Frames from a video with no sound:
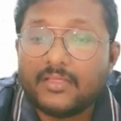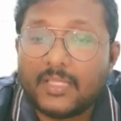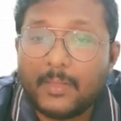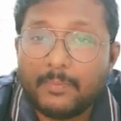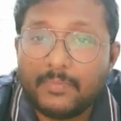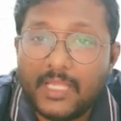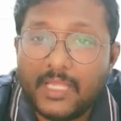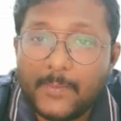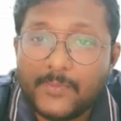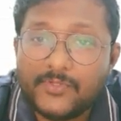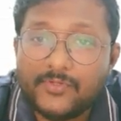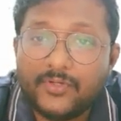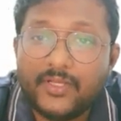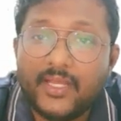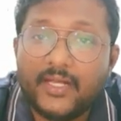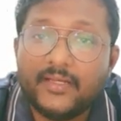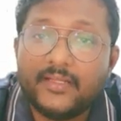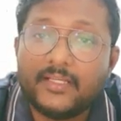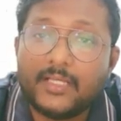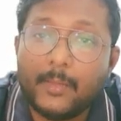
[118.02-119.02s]
Sometimes you
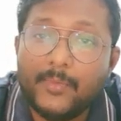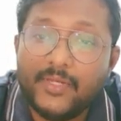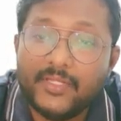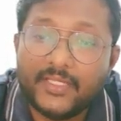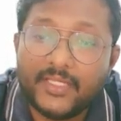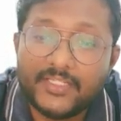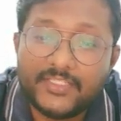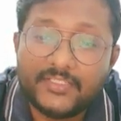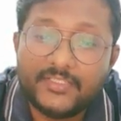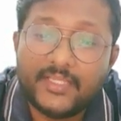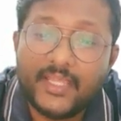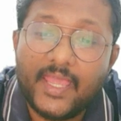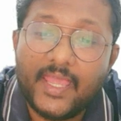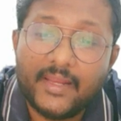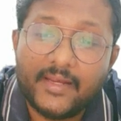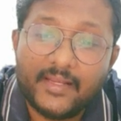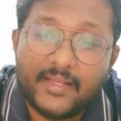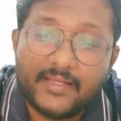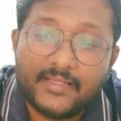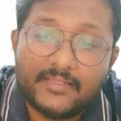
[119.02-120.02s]
get communication
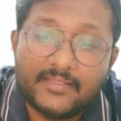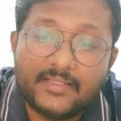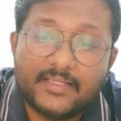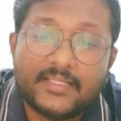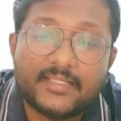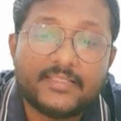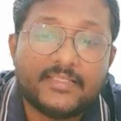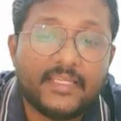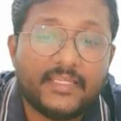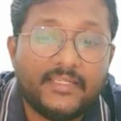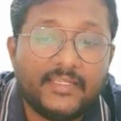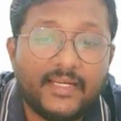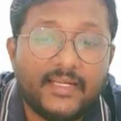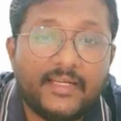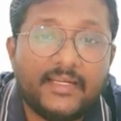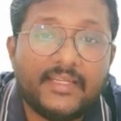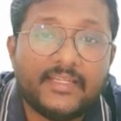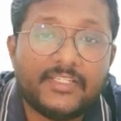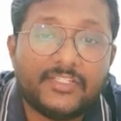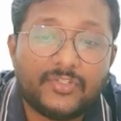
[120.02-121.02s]
errors,
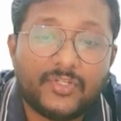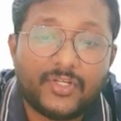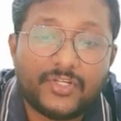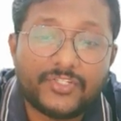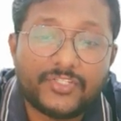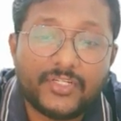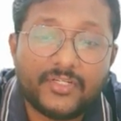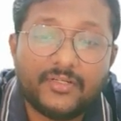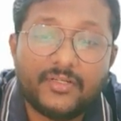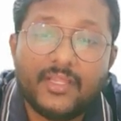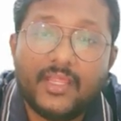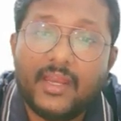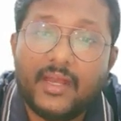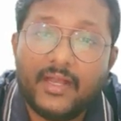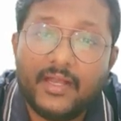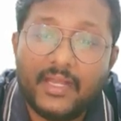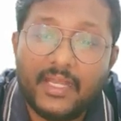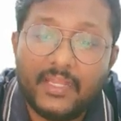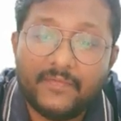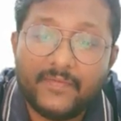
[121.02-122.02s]
signal distortion,
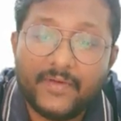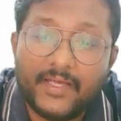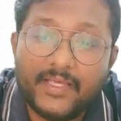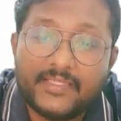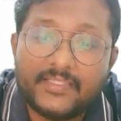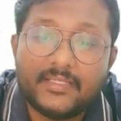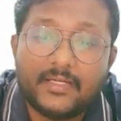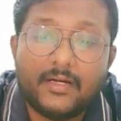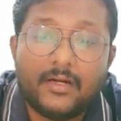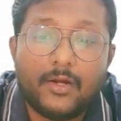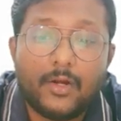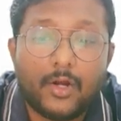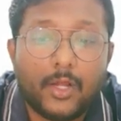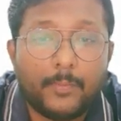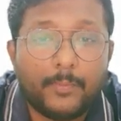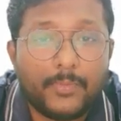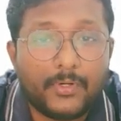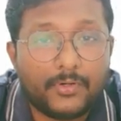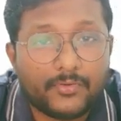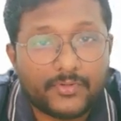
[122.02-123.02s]
device
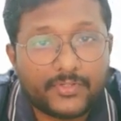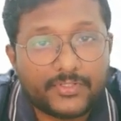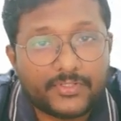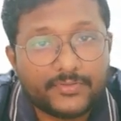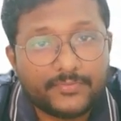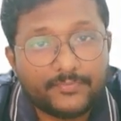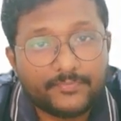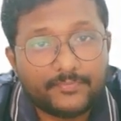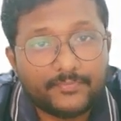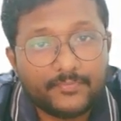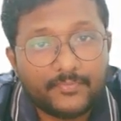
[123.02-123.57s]
dropouts.